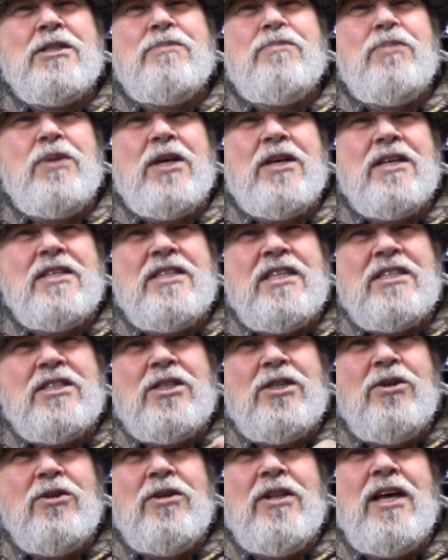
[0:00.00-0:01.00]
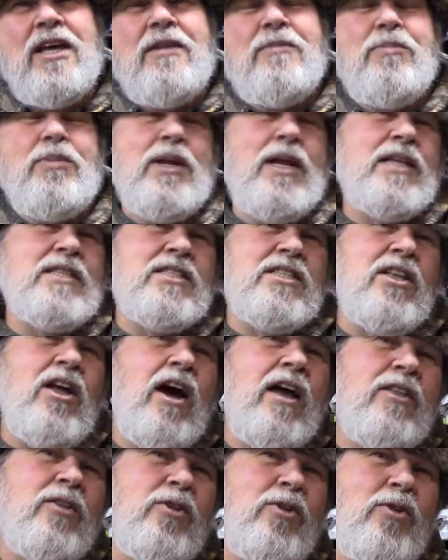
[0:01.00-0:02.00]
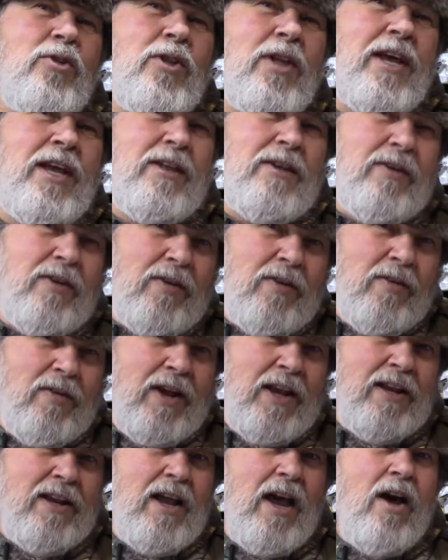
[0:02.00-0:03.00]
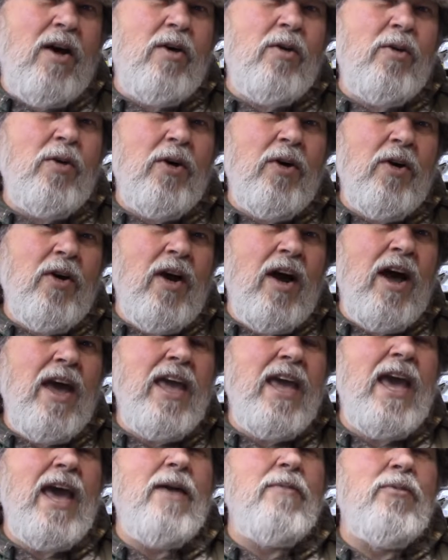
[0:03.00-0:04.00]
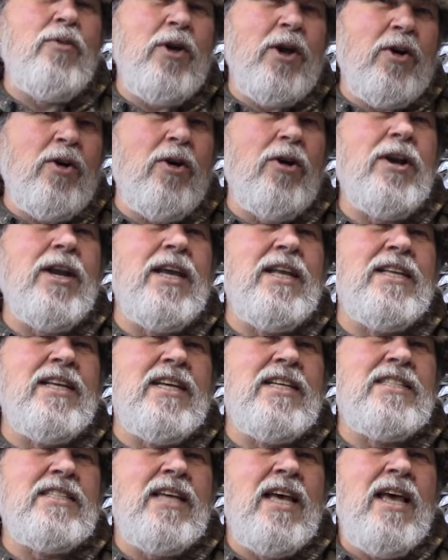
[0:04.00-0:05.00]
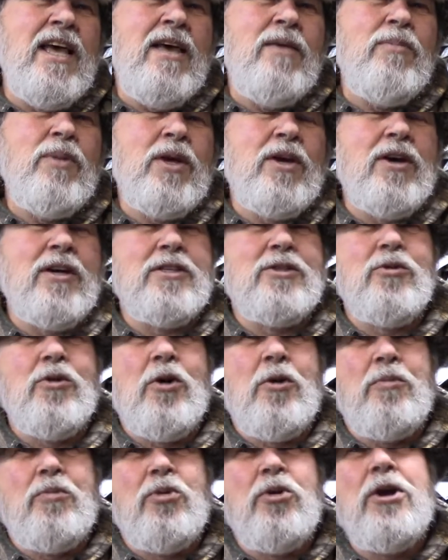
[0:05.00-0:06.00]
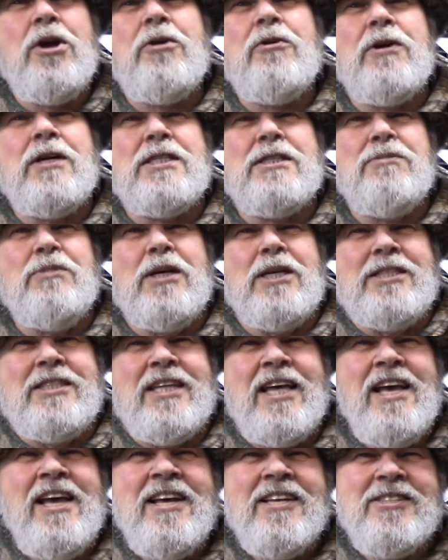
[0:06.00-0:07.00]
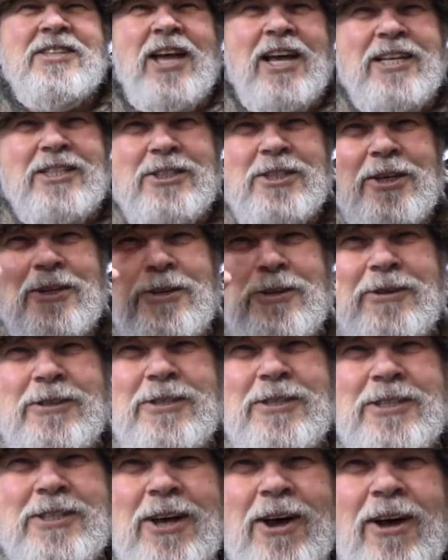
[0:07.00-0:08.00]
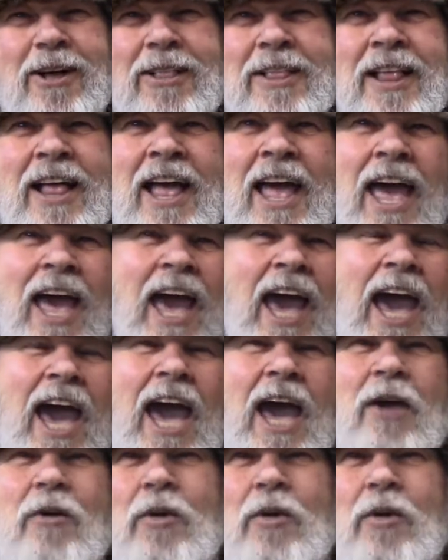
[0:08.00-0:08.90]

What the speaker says: because it's too late, but it's not too late right now where I am recording this, because we're pre-Christmas. So I salute you all, and